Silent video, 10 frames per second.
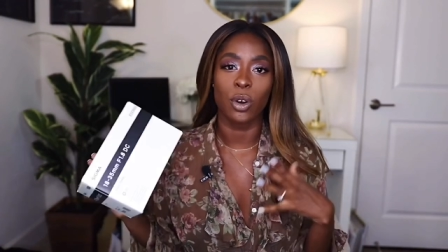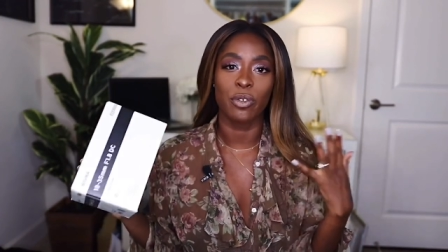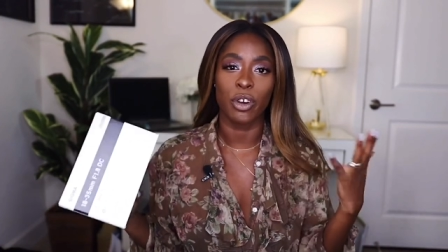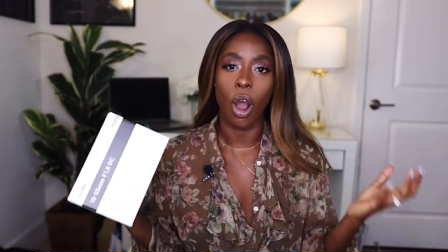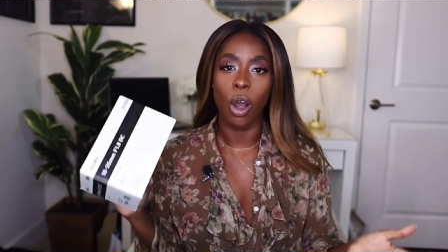So
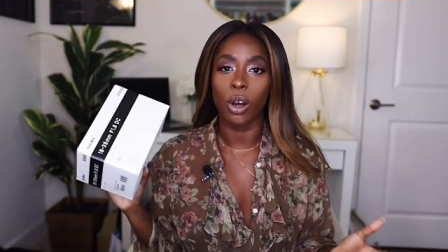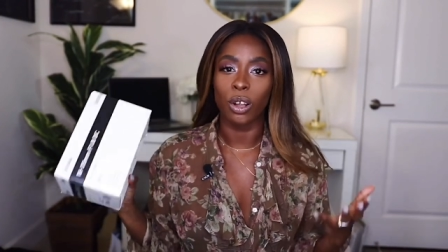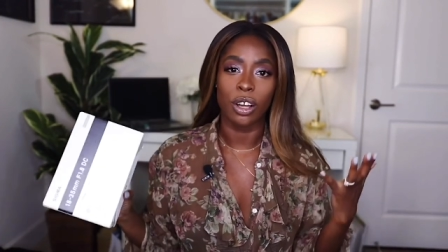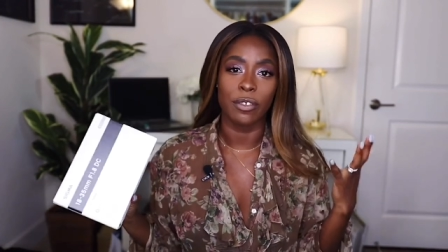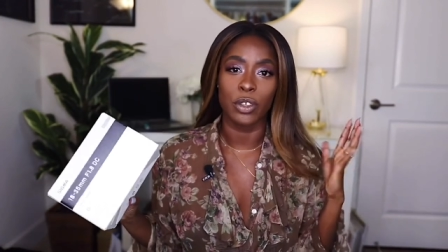for
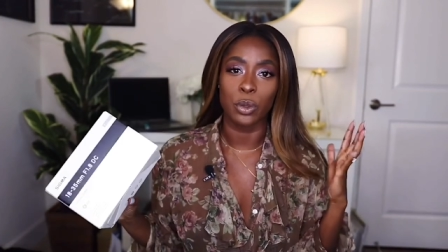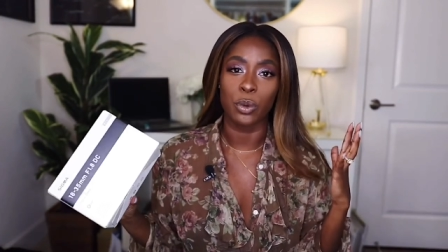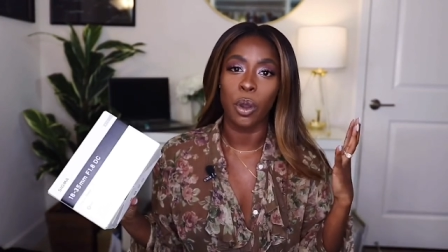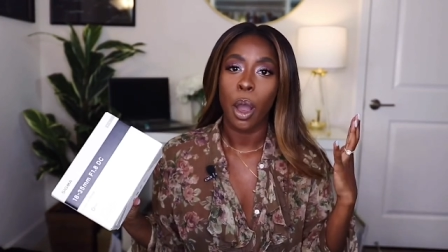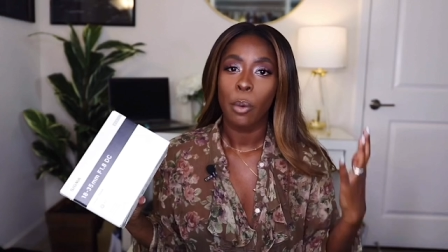all of
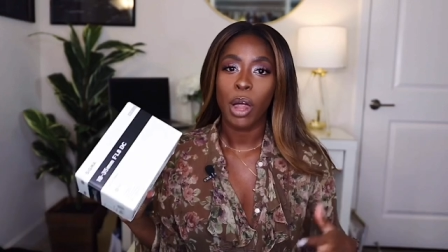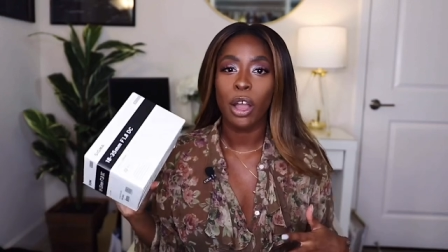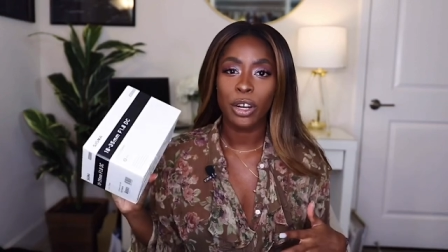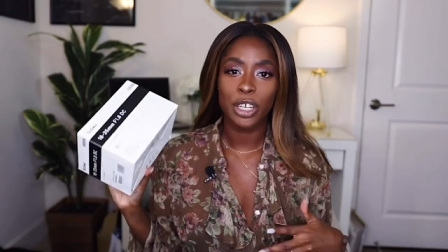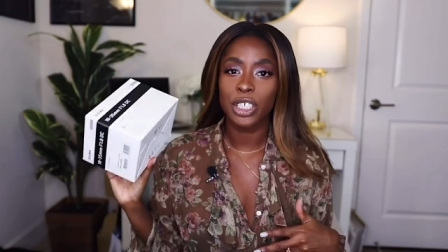you
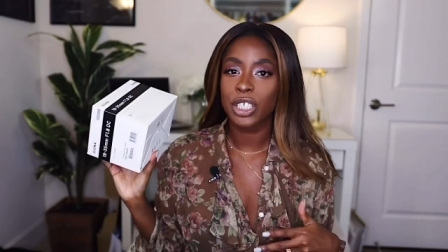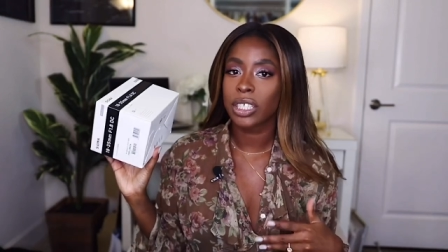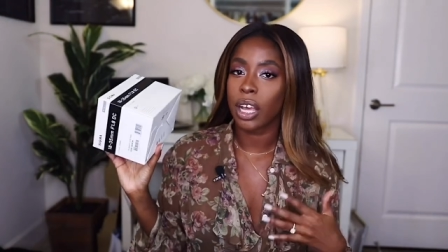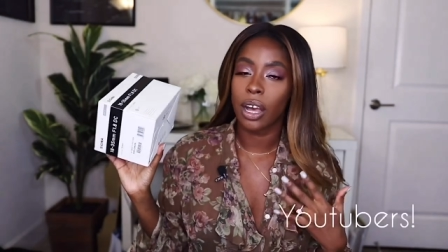bloggers,